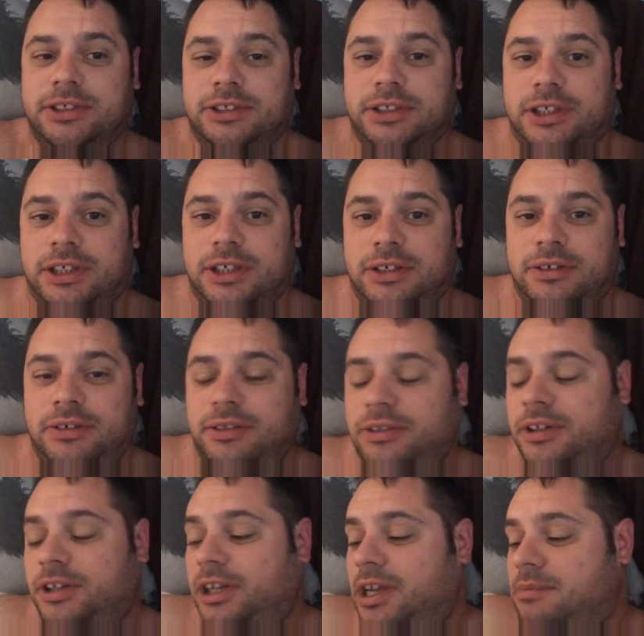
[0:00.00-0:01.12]
So
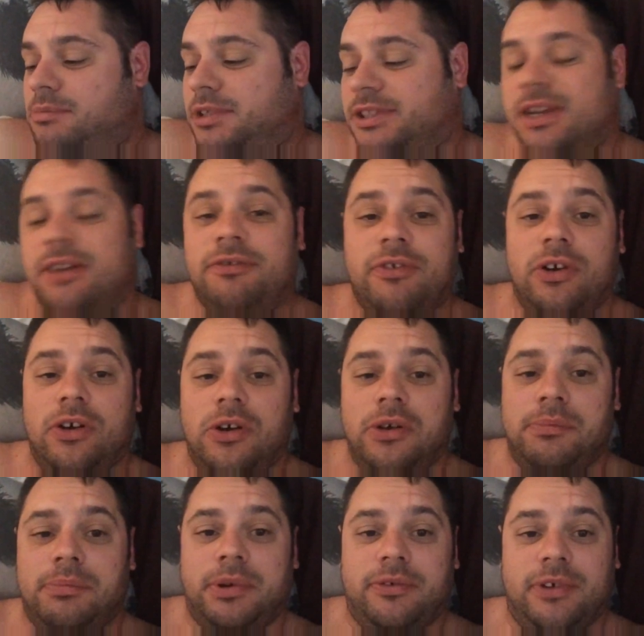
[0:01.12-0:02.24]
I'm going to get myself
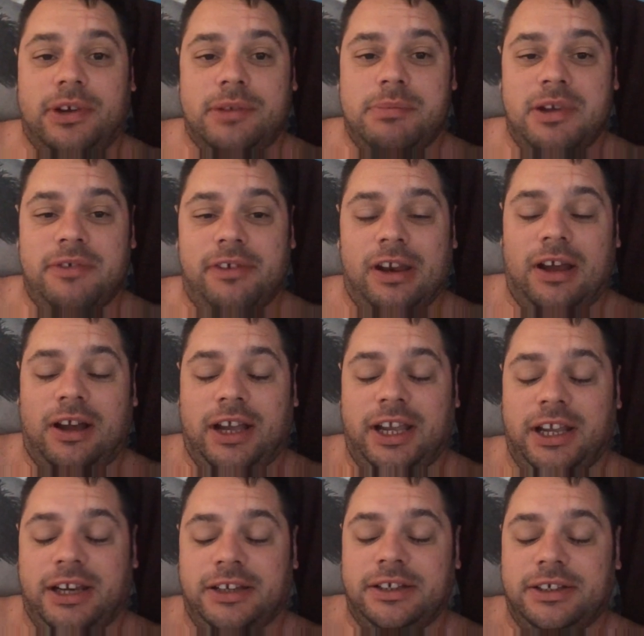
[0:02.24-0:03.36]
up. I've had a bit of a
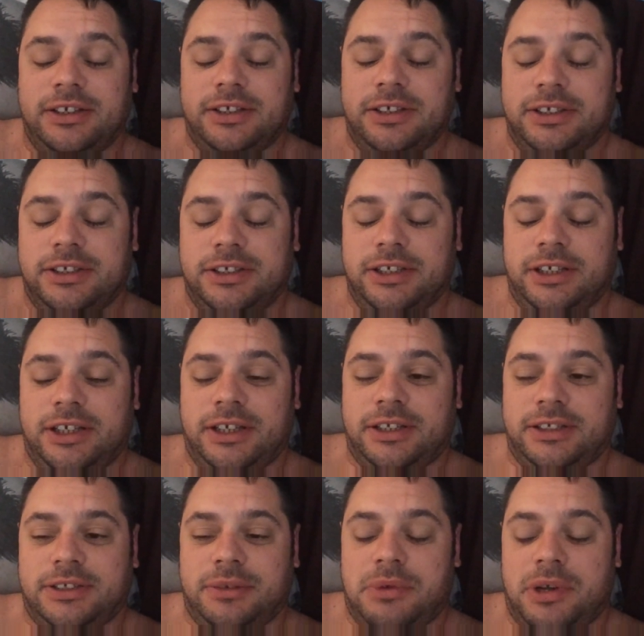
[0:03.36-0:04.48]
lie-in.
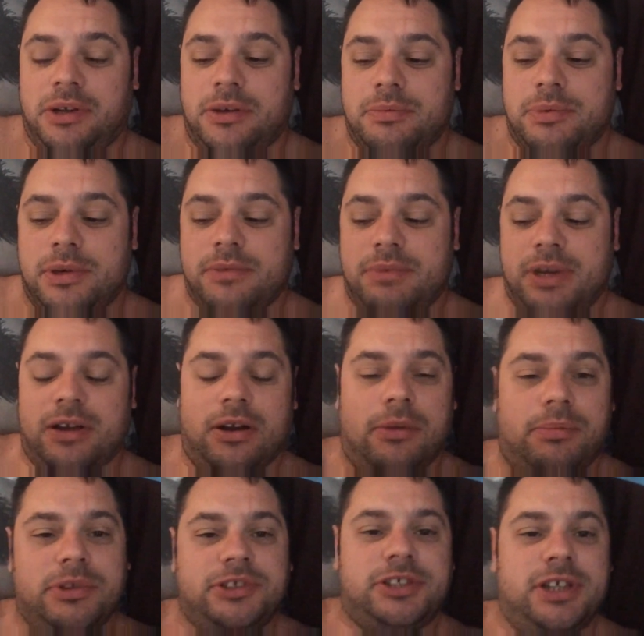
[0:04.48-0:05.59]
Yeah, so I woke up at about
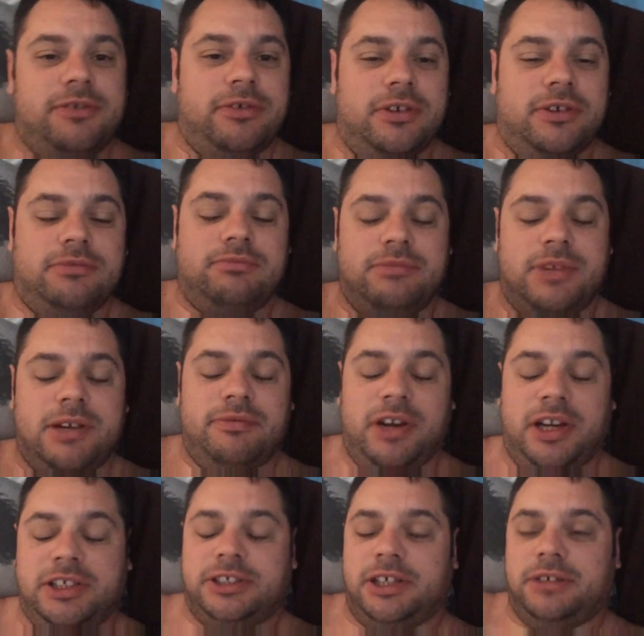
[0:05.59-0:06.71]
7:30. Me and
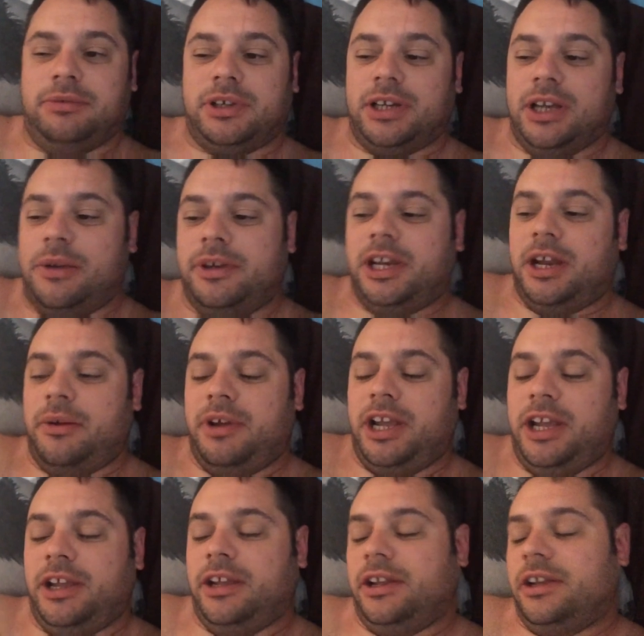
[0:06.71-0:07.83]
Rach did with Chloe
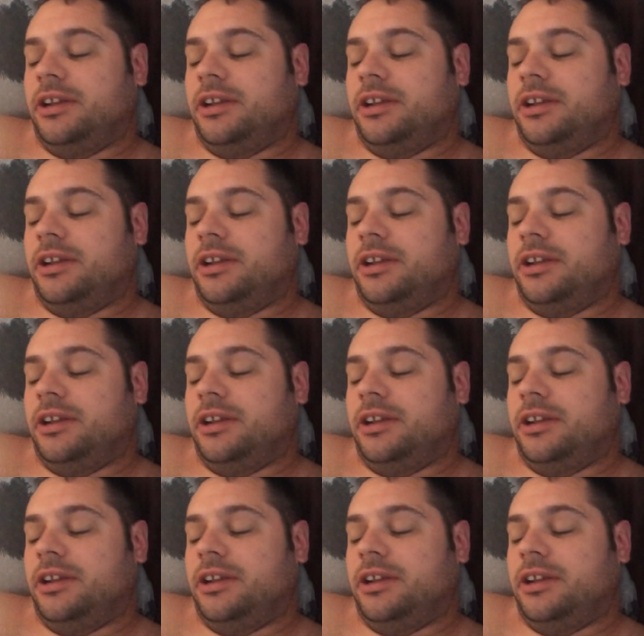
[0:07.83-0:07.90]
Dewey.